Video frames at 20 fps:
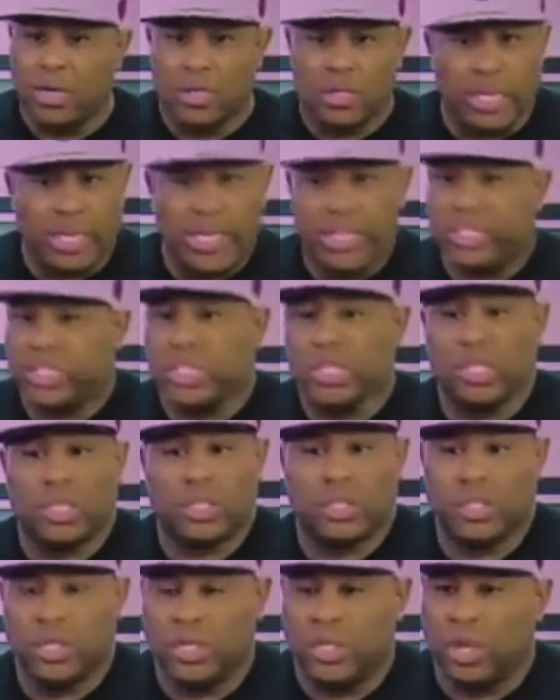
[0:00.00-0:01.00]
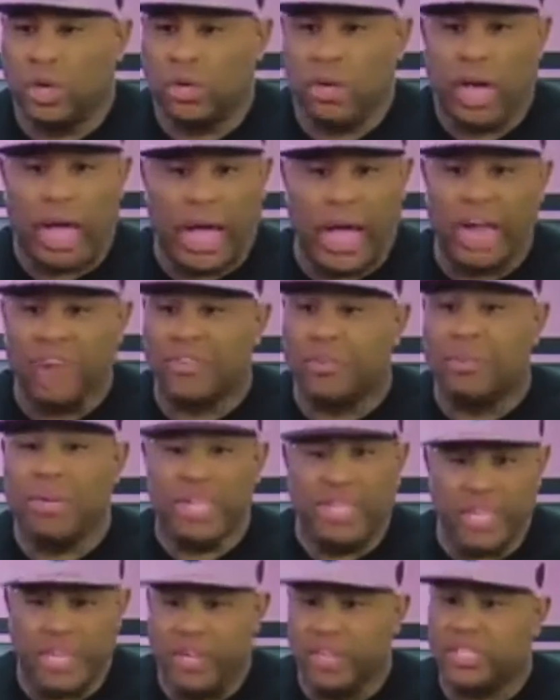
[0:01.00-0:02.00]
it took, however
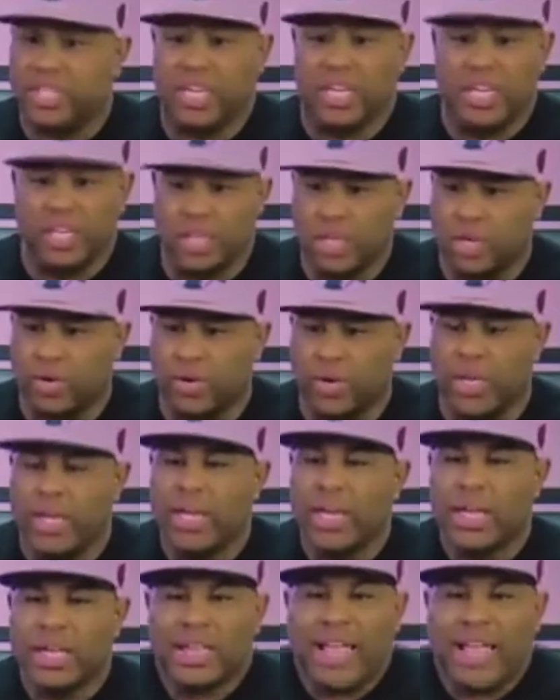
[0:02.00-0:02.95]
many years to get a degree,